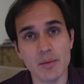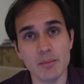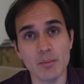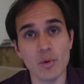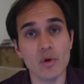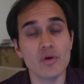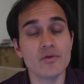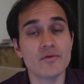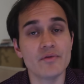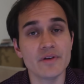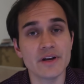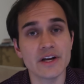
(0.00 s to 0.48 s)

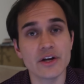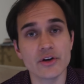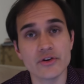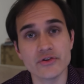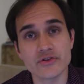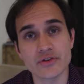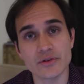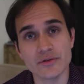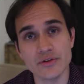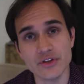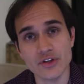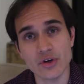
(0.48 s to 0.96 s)
more
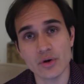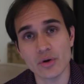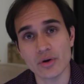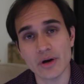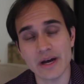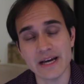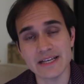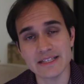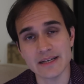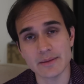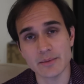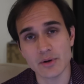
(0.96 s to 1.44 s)
videos on
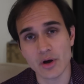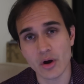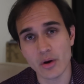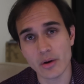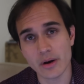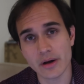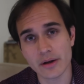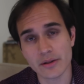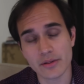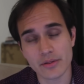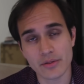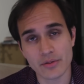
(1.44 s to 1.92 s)
Jung as I'm
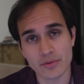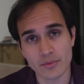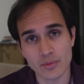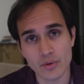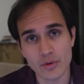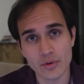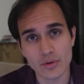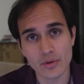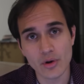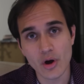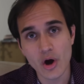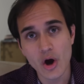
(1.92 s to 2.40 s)
going
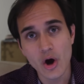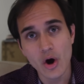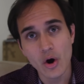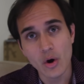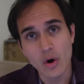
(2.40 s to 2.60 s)
through